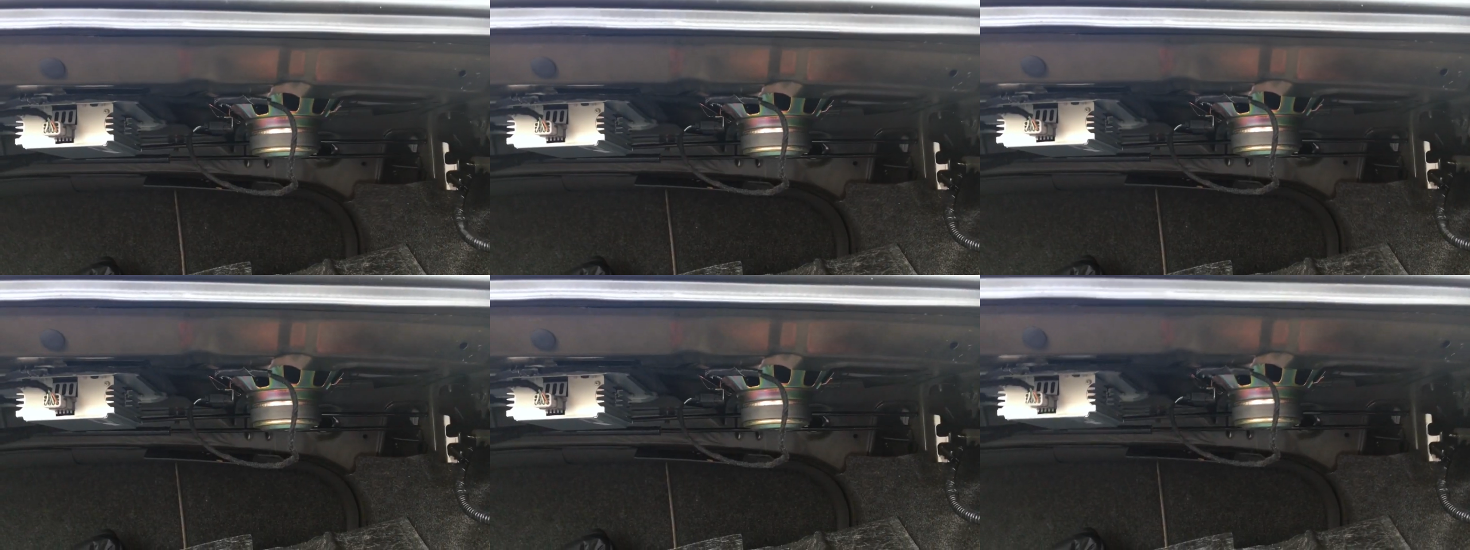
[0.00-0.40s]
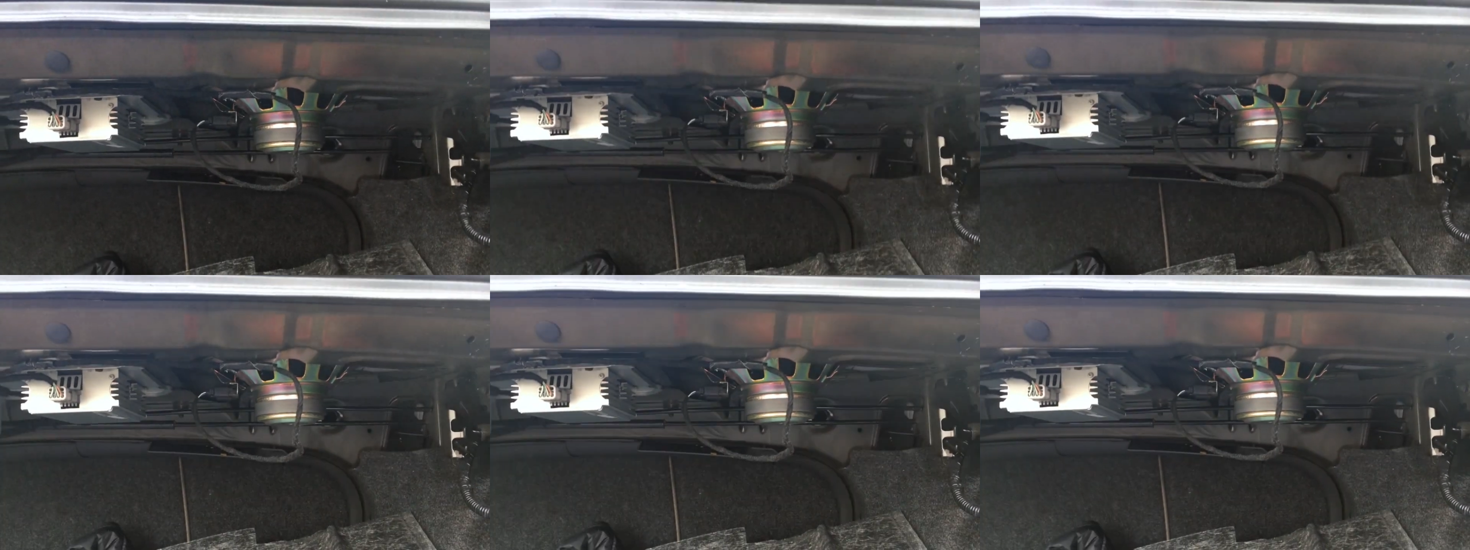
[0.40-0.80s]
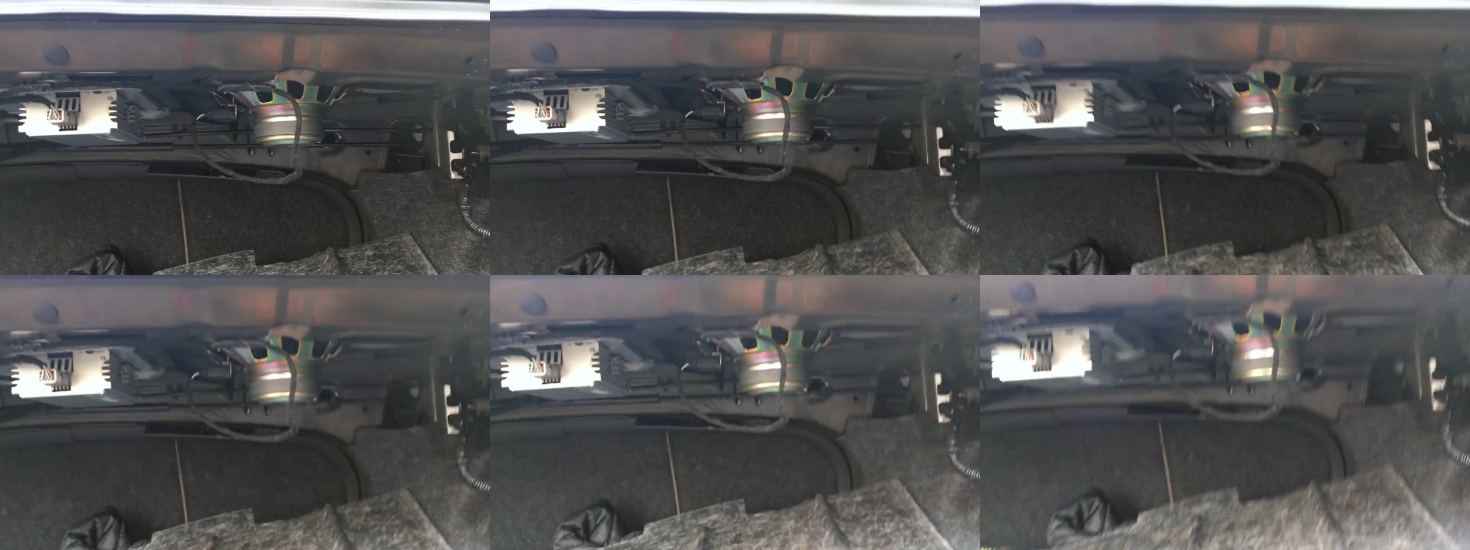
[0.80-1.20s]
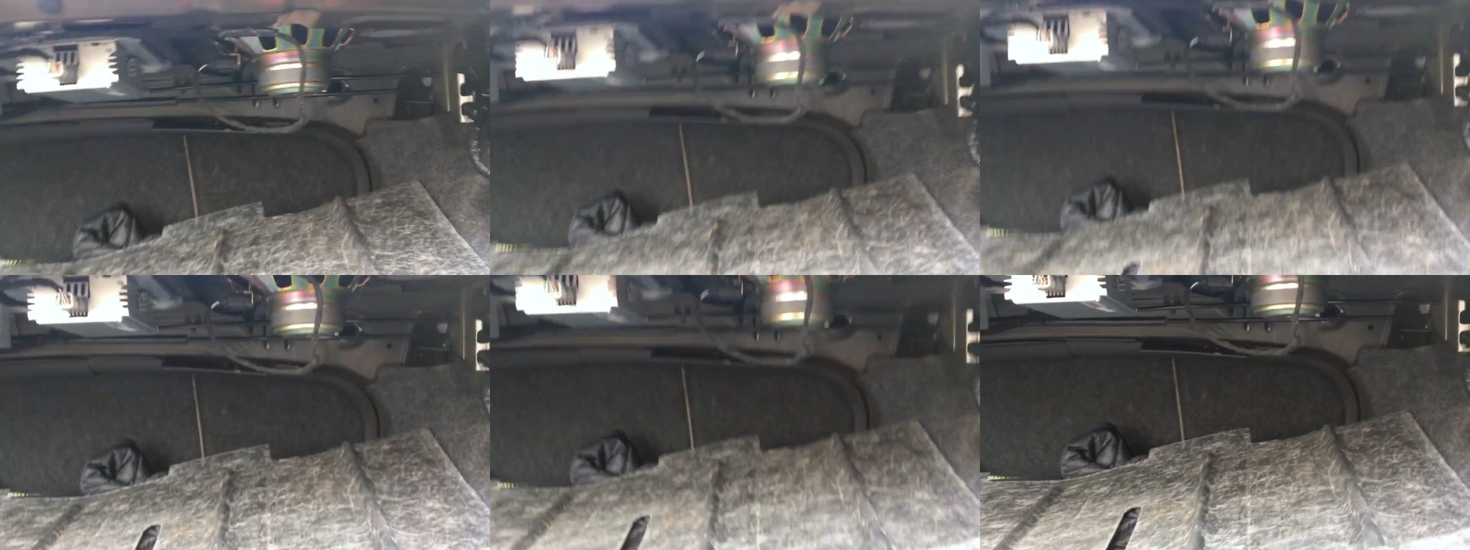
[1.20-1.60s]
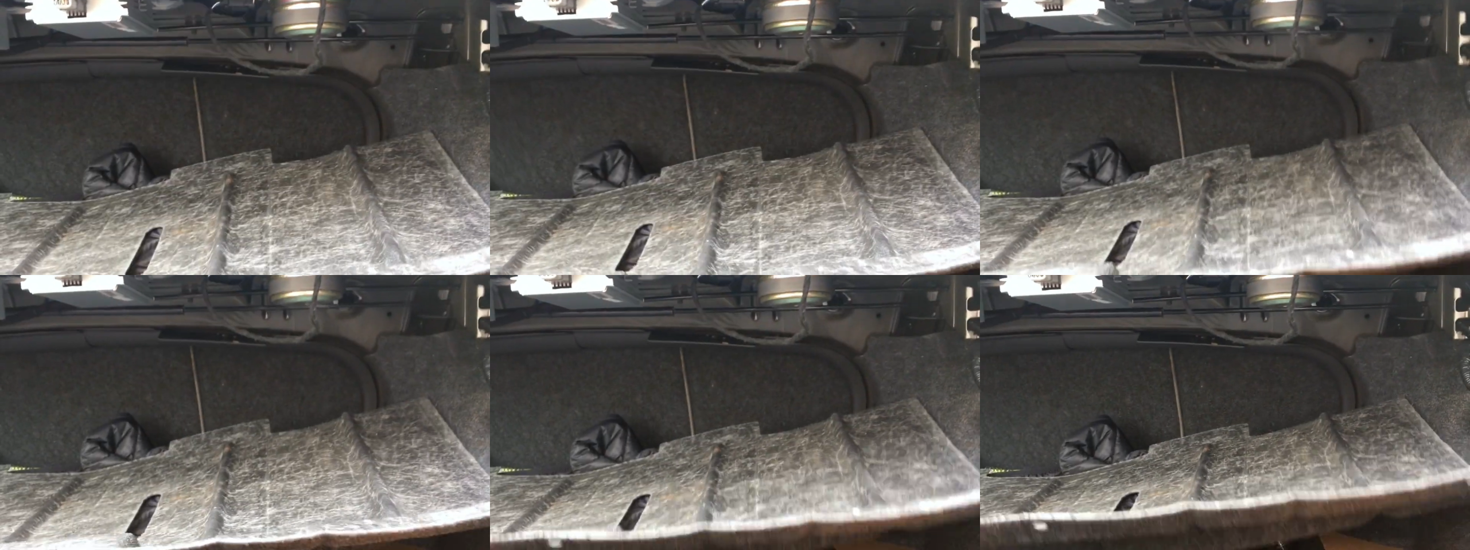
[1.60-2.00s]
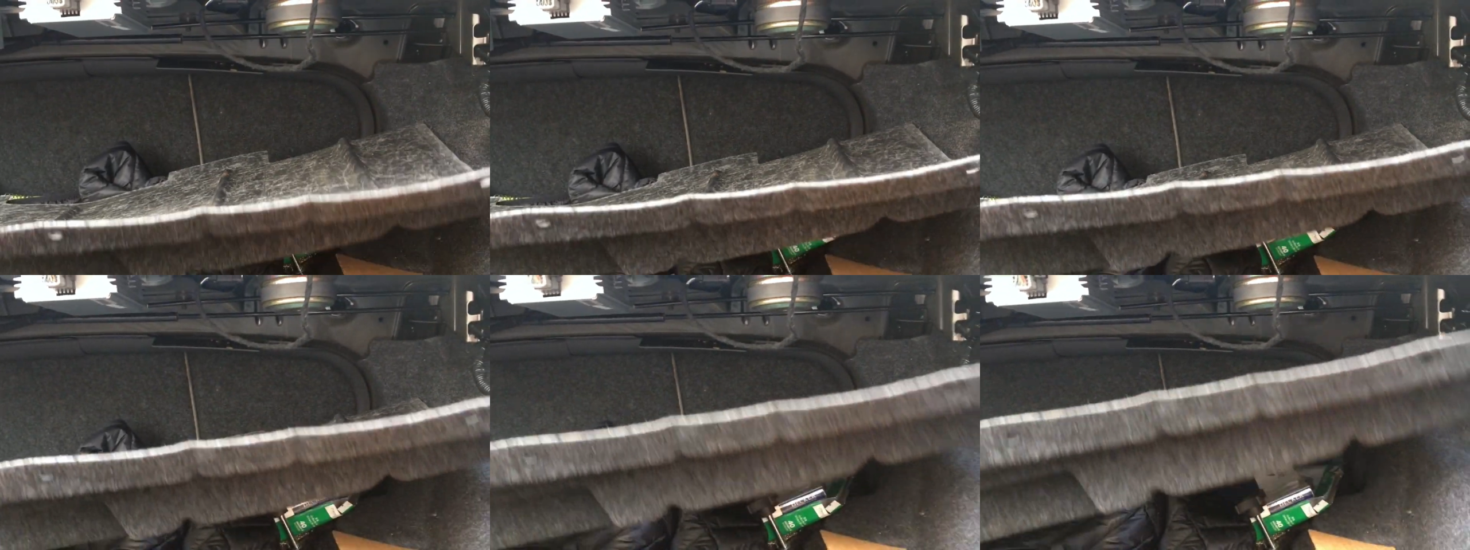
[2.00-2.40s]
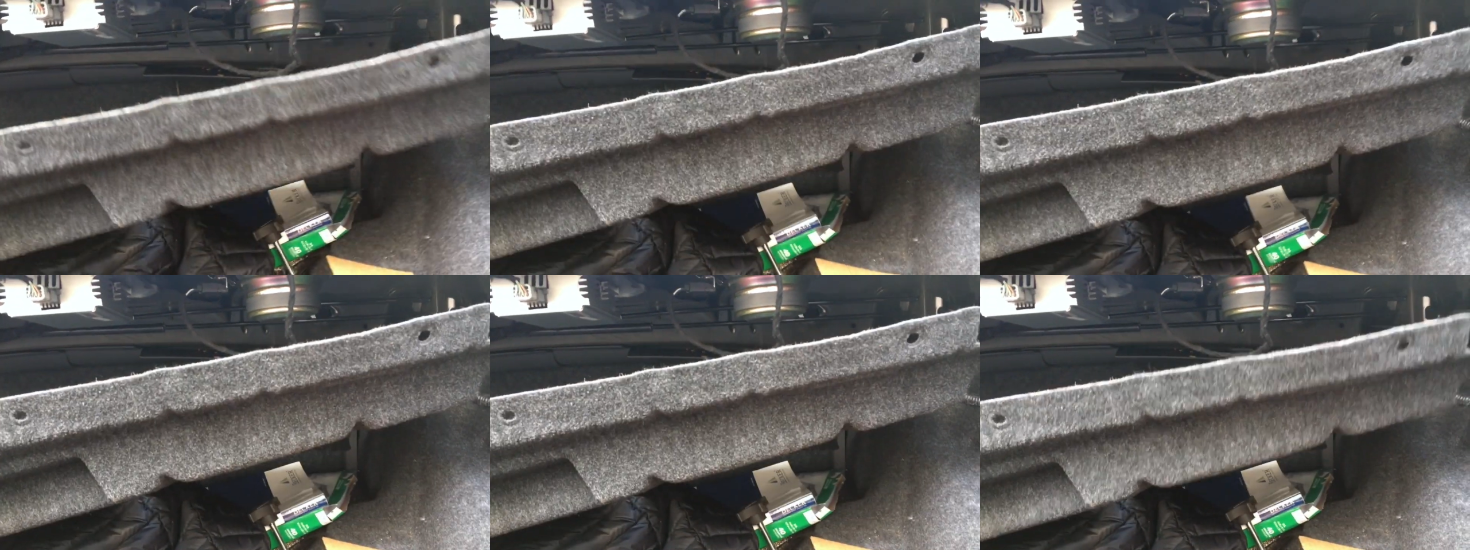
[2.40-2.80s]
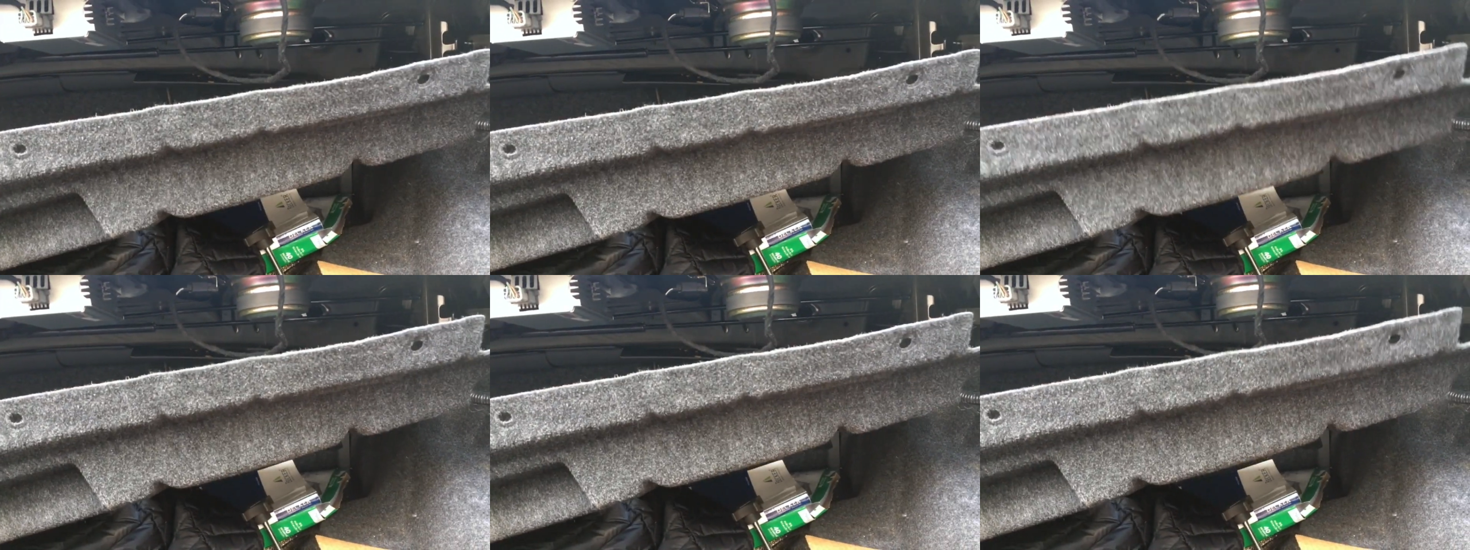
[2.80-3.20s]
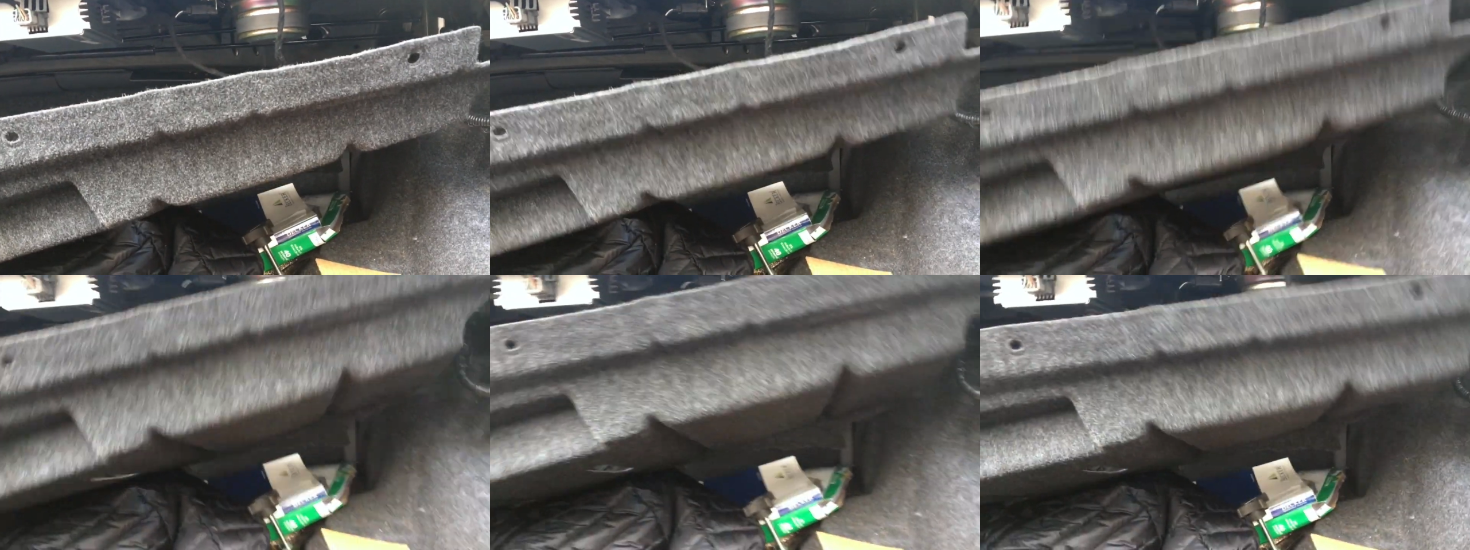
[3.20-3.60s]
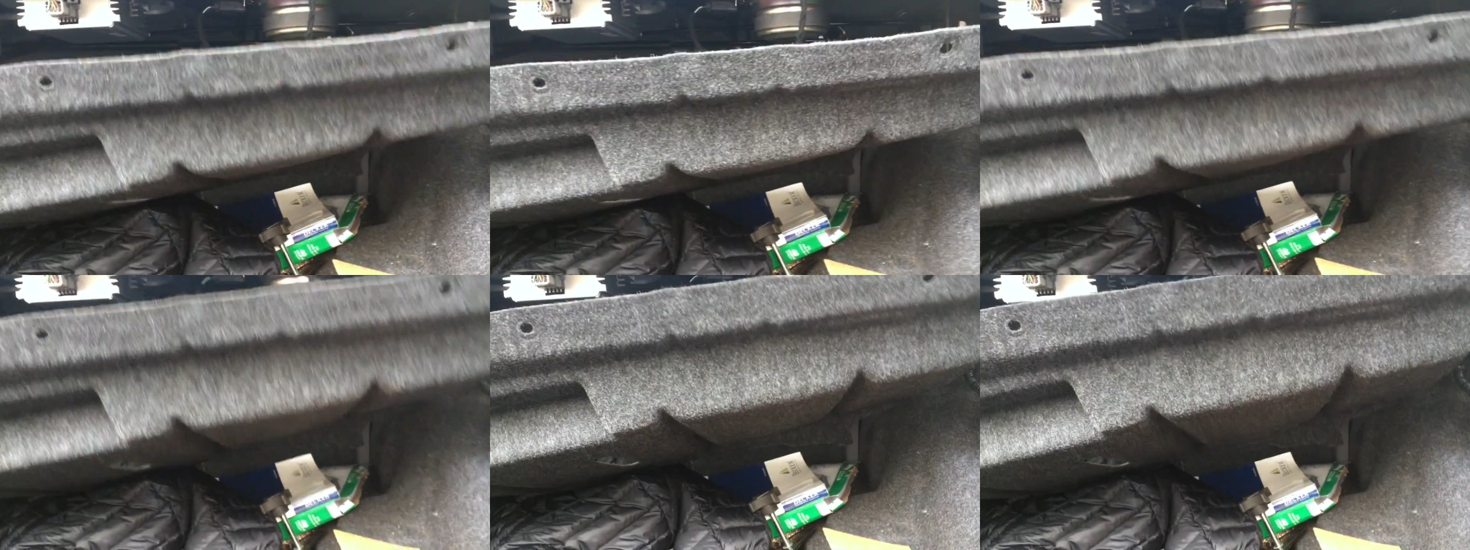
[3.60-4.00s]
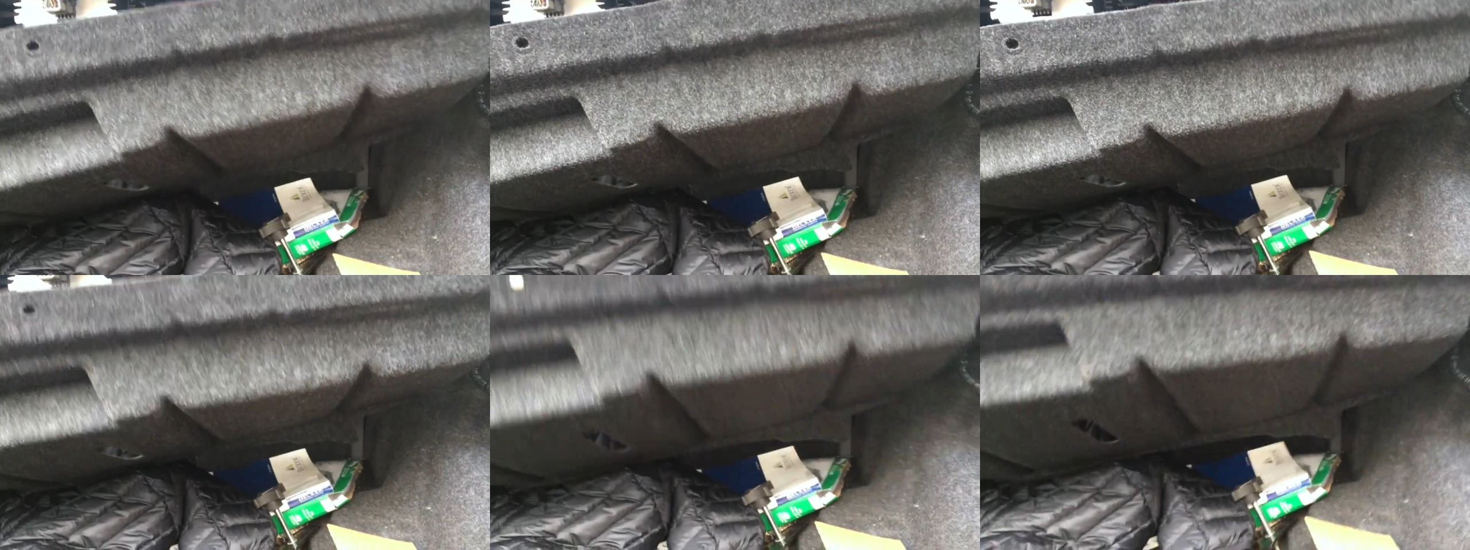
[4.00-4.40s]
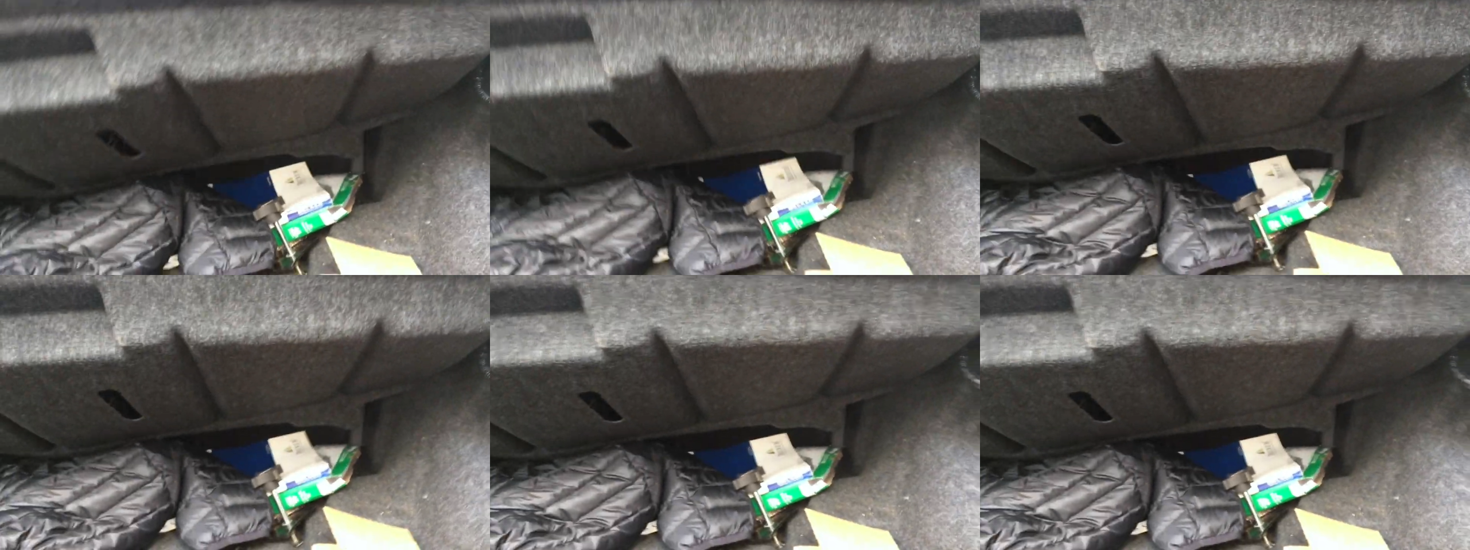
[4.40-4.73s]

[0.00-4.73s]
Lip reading: (no speaker visible)